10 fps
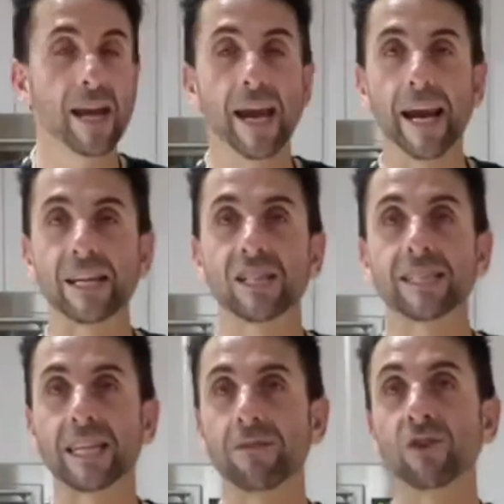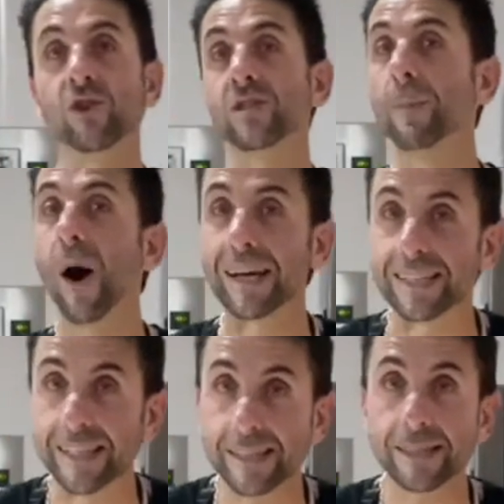It's just giving you some
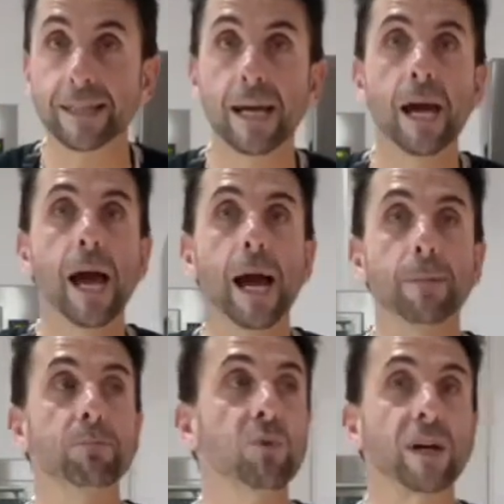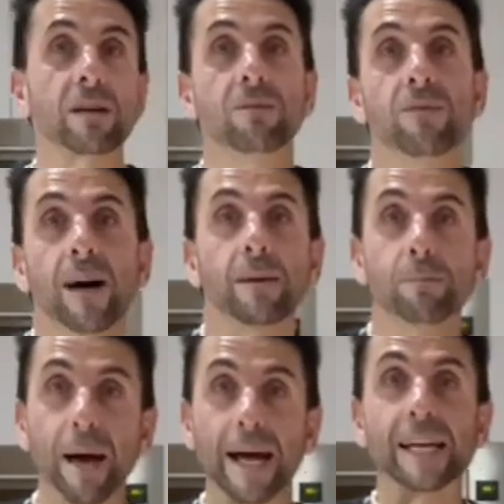ideas and bringing fun
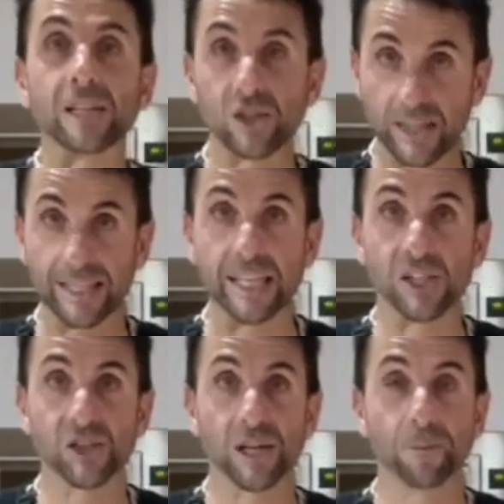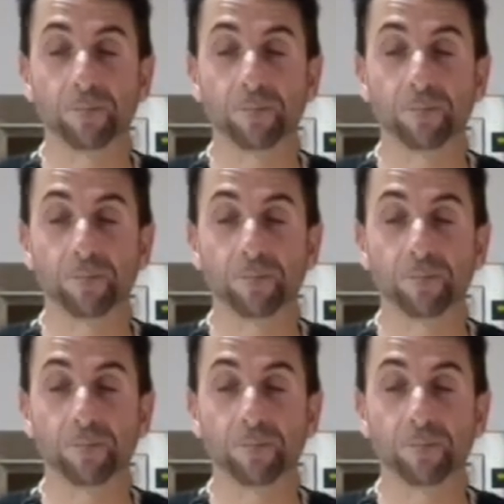back into the kitchen.